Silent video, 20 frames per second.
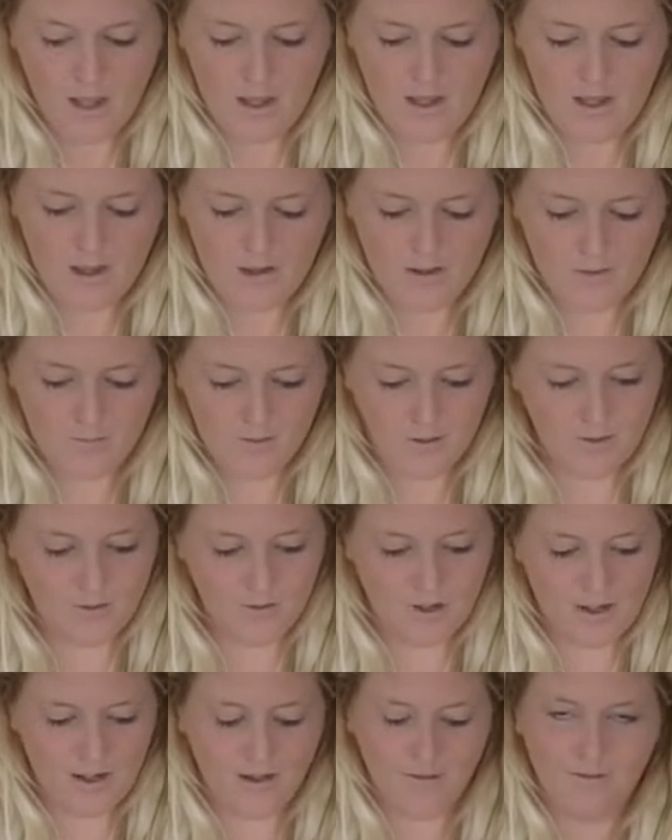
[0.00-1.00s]
I hope
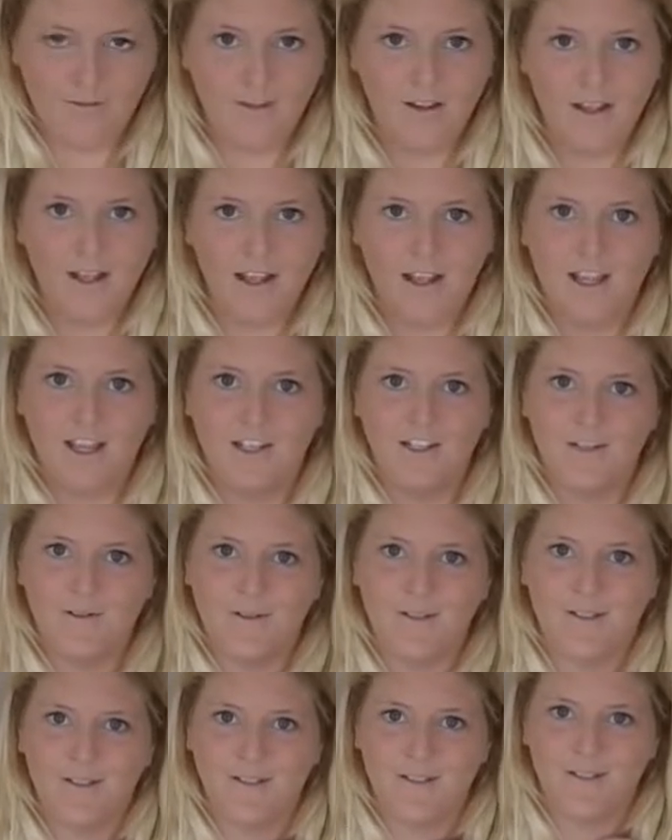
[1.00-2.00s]
you have
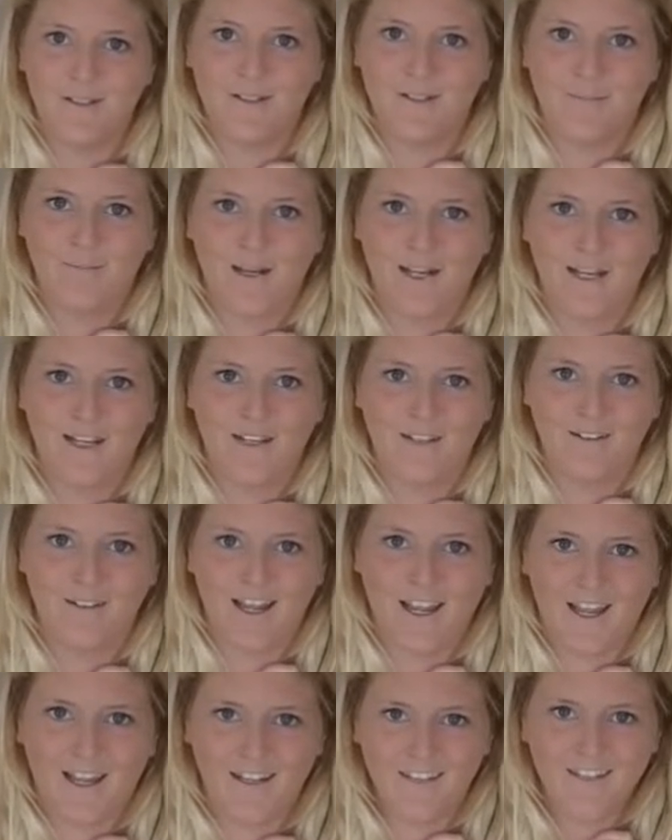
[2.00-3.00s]
enjoyed making your
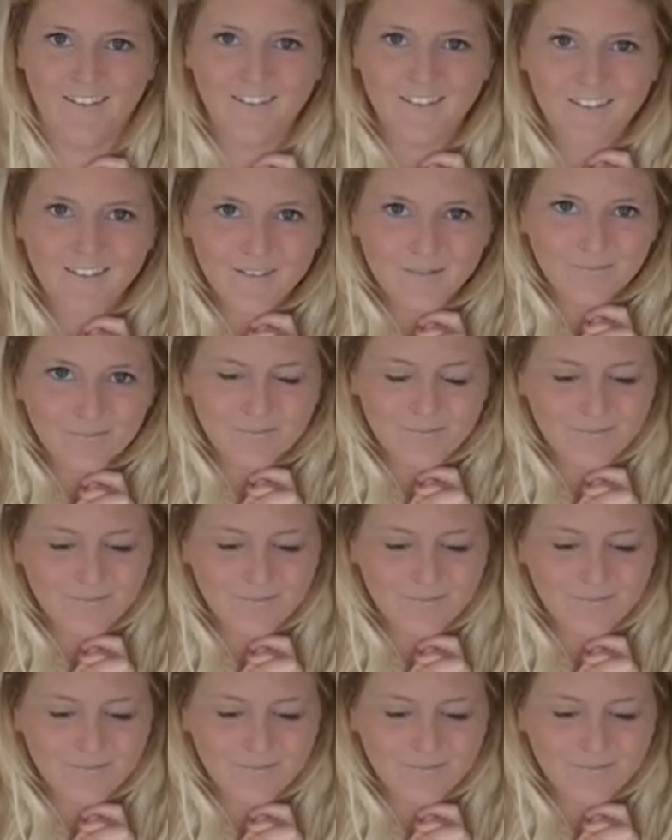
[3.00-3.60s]
candles